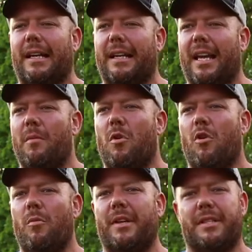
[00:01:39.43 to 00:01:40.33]
I came
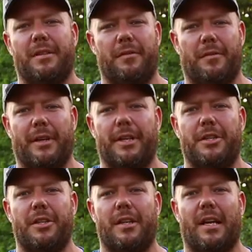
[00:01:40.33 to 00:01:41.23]
home, it's in the
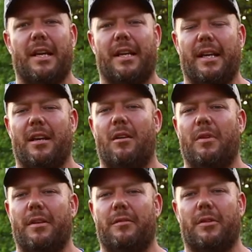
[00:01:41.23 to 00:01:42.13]
fridge, and I cannot
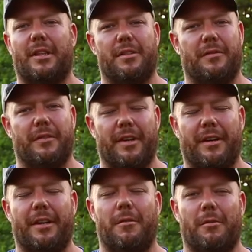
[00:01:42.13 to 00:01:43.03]
wait for it. It's
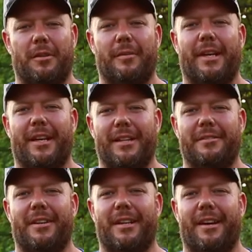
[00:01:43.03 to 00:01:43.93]
very cold in my
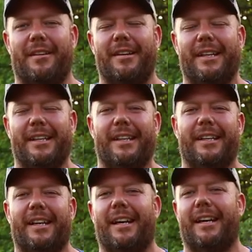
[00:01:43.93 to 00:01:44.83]
hands right now,
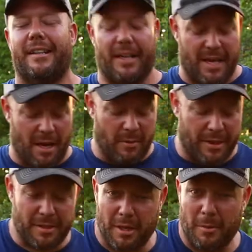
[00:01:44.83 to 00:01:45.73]
and I can't
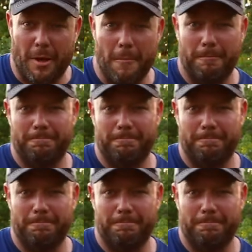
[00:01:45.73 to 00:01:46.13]
wait, so here we go.